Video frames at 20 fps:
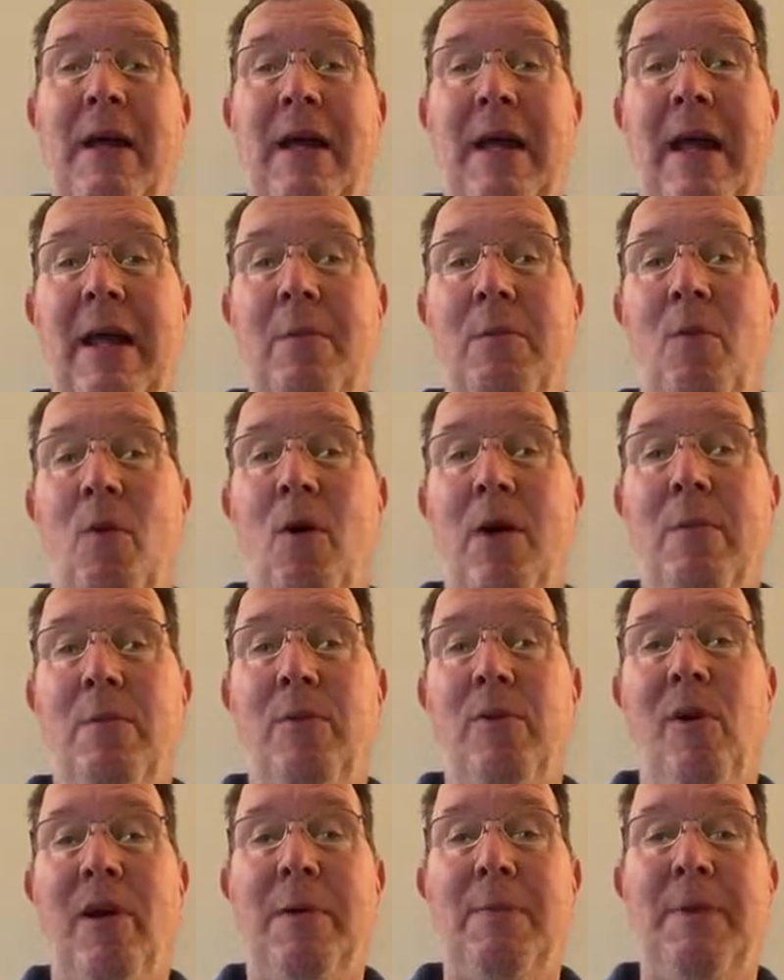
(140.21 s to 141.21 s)
and more
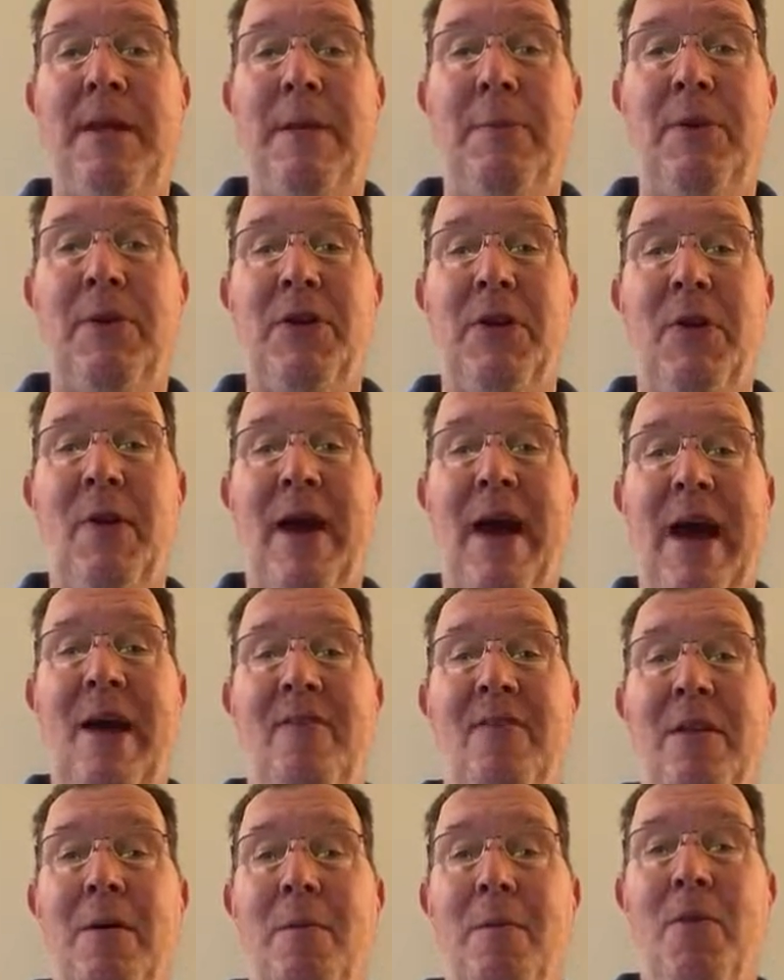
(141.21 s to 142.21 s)
employed people you
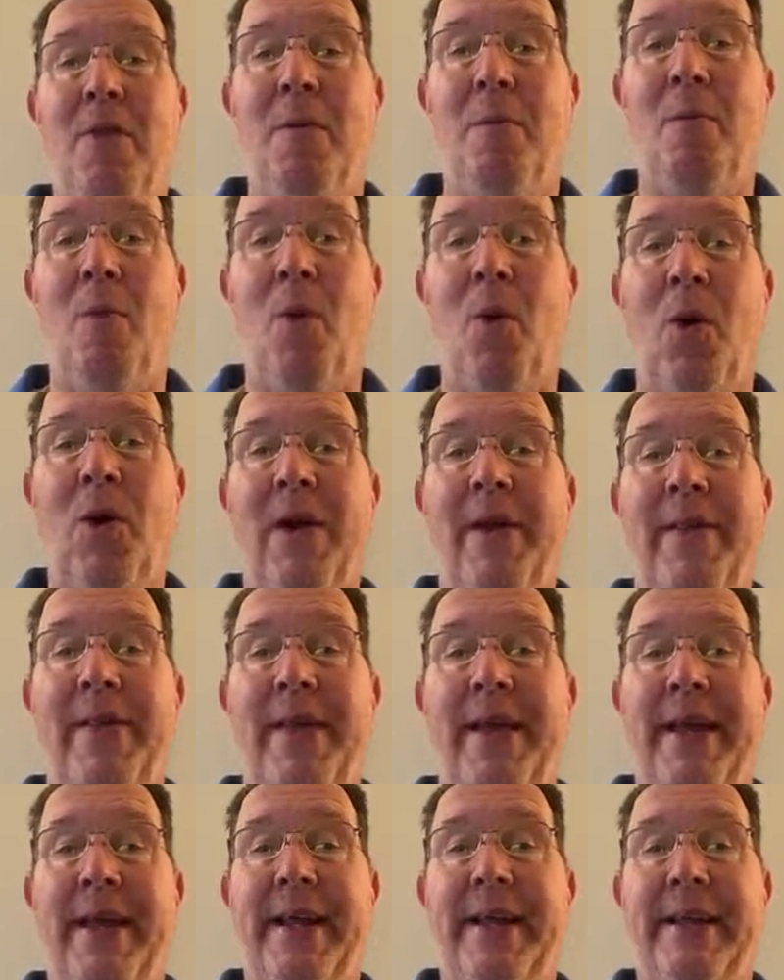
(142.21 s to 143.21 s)
have, the more
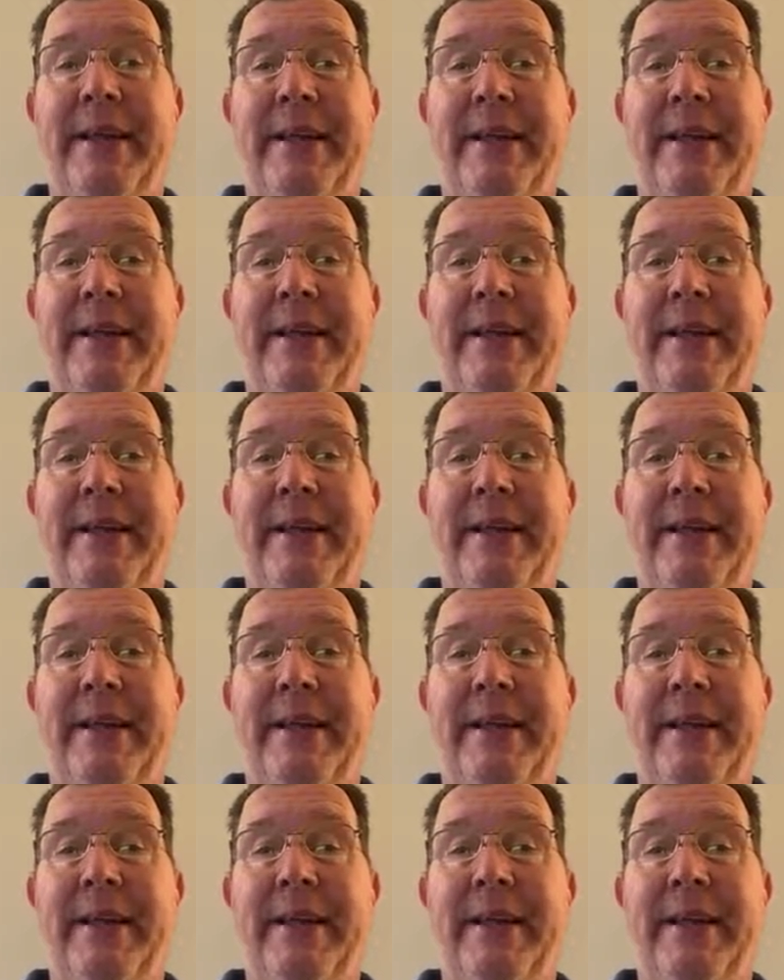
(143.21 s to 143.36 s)
that